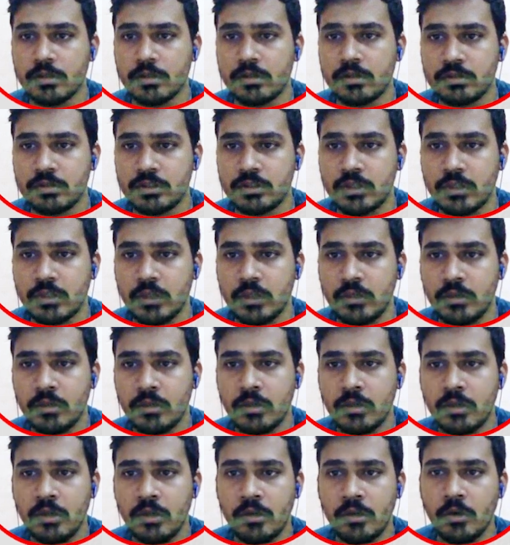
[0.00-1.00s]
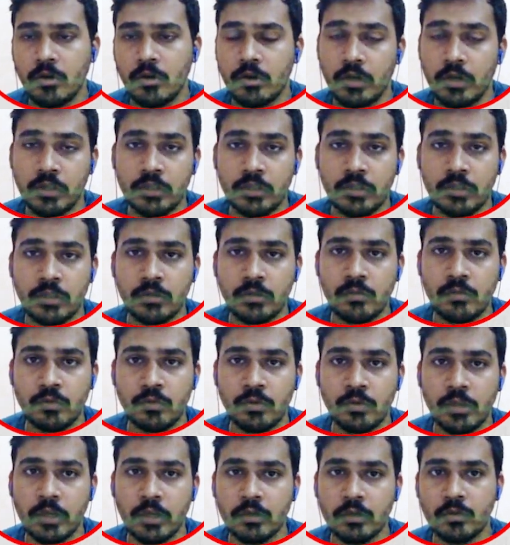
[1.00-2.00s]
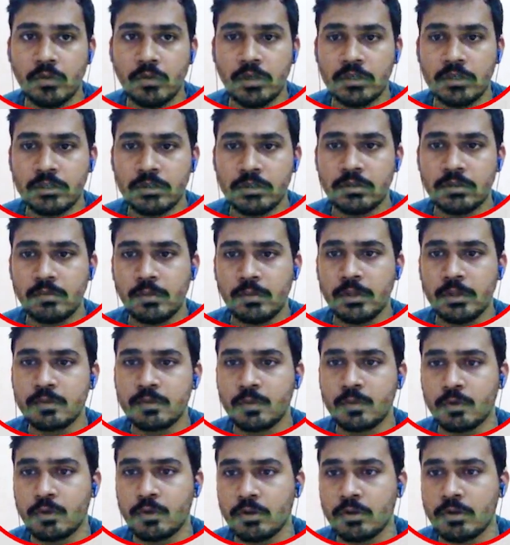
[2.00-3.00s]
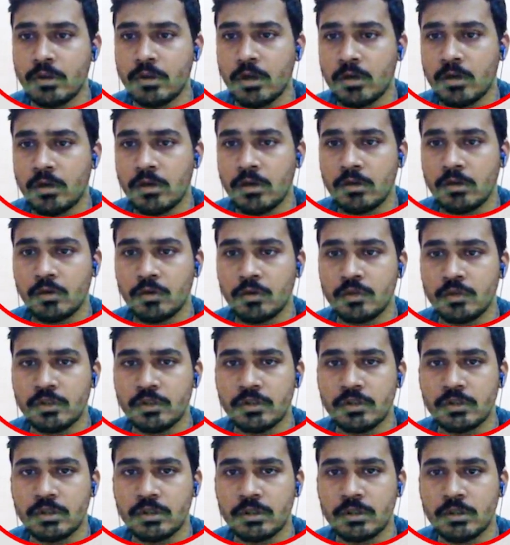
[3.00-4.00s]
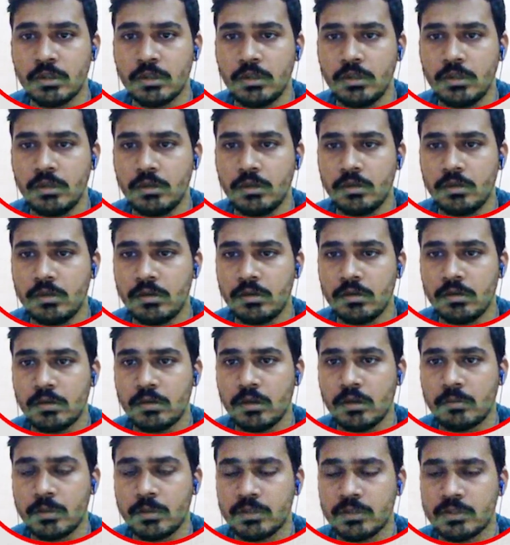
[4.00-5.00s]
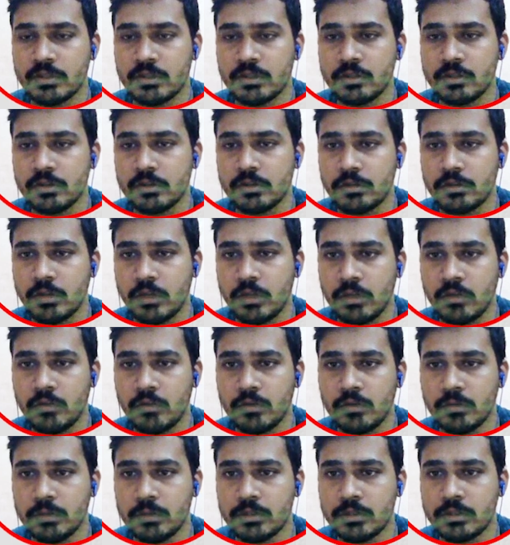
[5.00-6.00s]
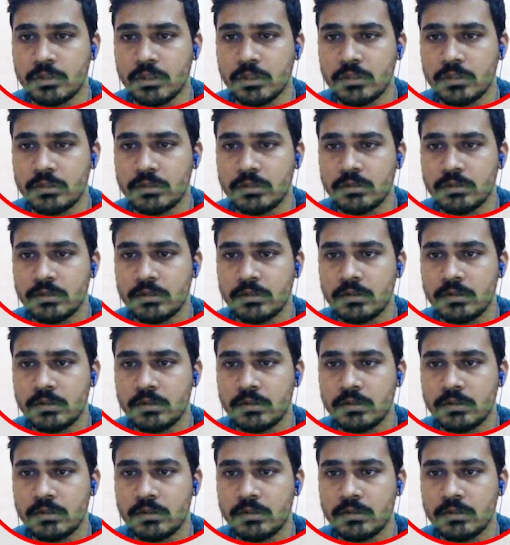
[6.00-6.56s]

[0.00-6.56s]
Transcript: say, or anything you would like to ask, please put your questions in the comment section. Thank you very much, guys.